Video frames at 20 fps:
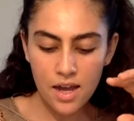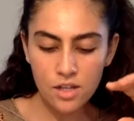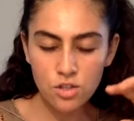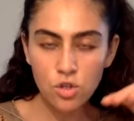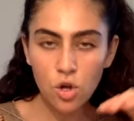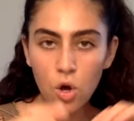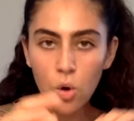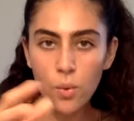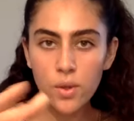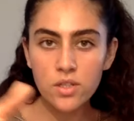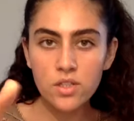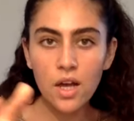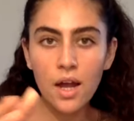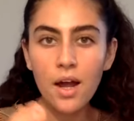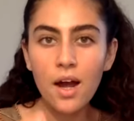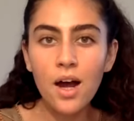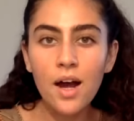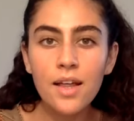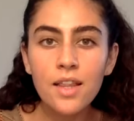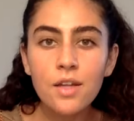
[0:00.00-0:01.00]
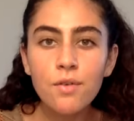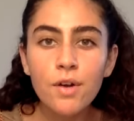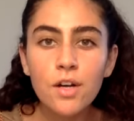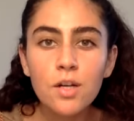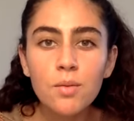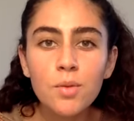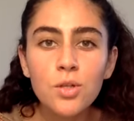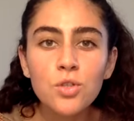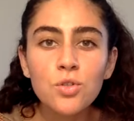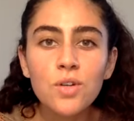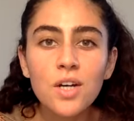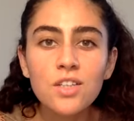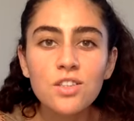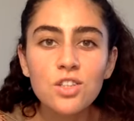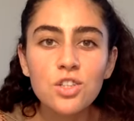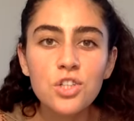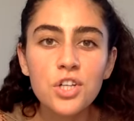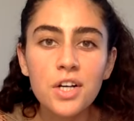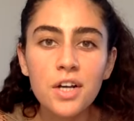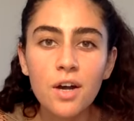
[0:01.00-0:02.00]
As always, I highly recommend you guys
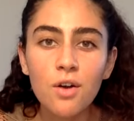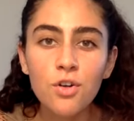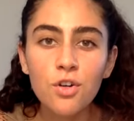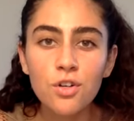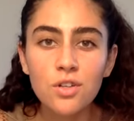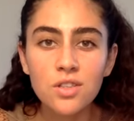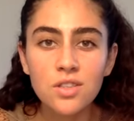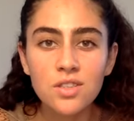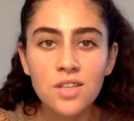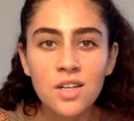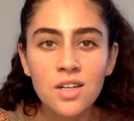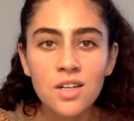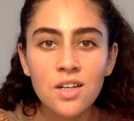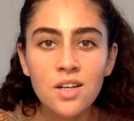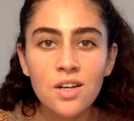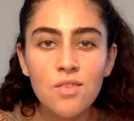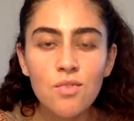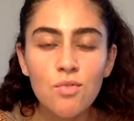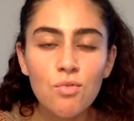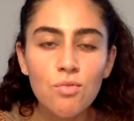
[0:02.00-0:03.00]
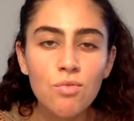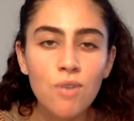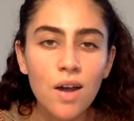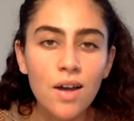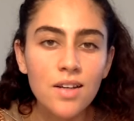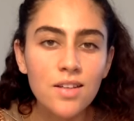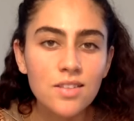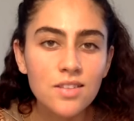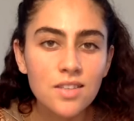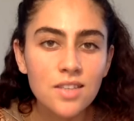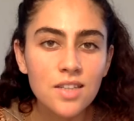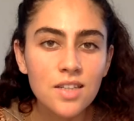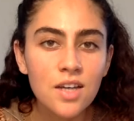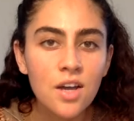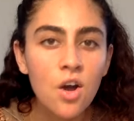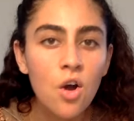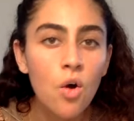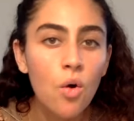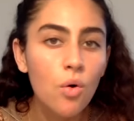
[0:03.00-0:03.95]
to check out your ascendant, rising,